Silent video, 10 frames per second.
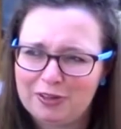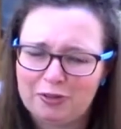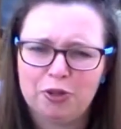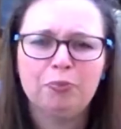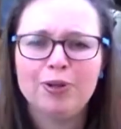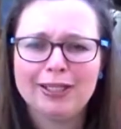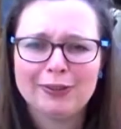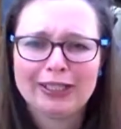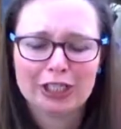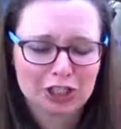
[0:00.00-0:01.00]
grumpy
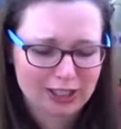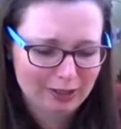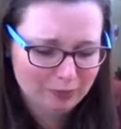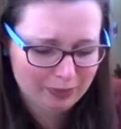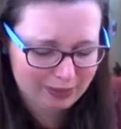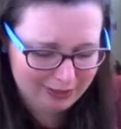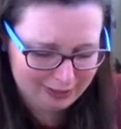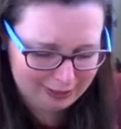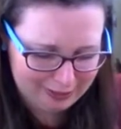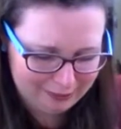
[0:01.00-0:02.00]
looking sheep,
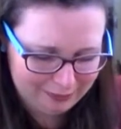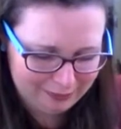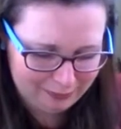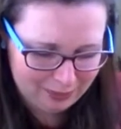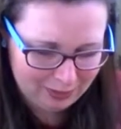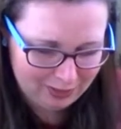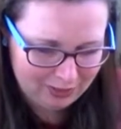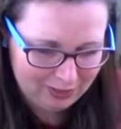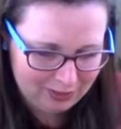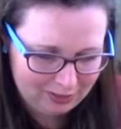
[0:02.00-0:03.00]
and
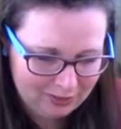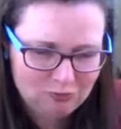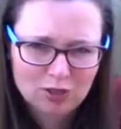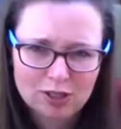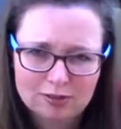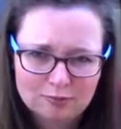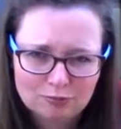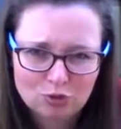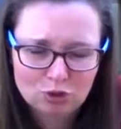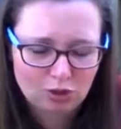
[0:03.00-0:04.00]
really
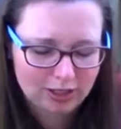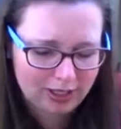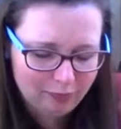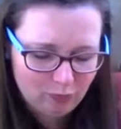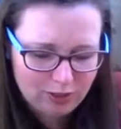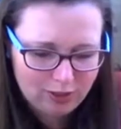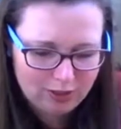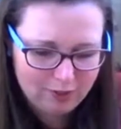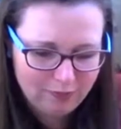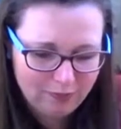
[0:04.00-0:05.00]
stocky.
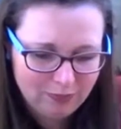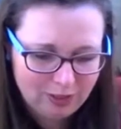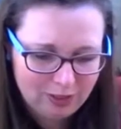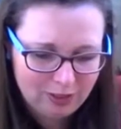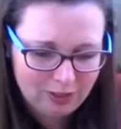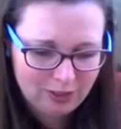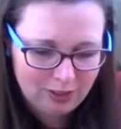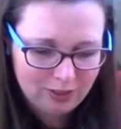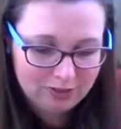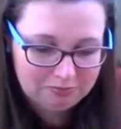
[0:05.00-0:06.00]

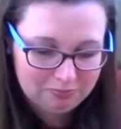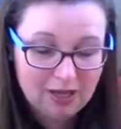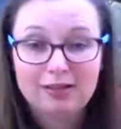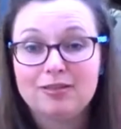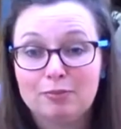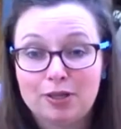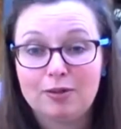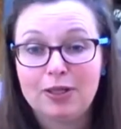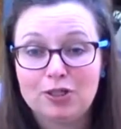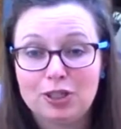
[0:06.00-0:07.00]
Hence them being a
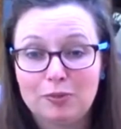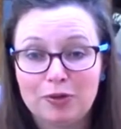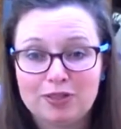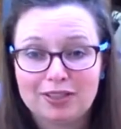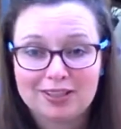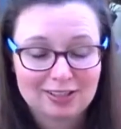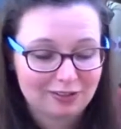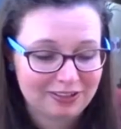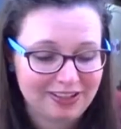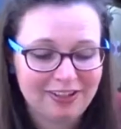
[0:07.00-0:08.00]
meat sheep, obviously, because
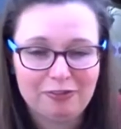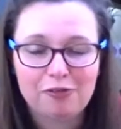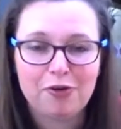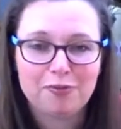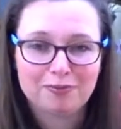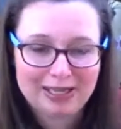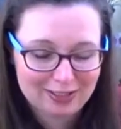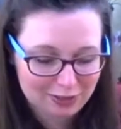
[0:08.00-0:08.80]
they've got meat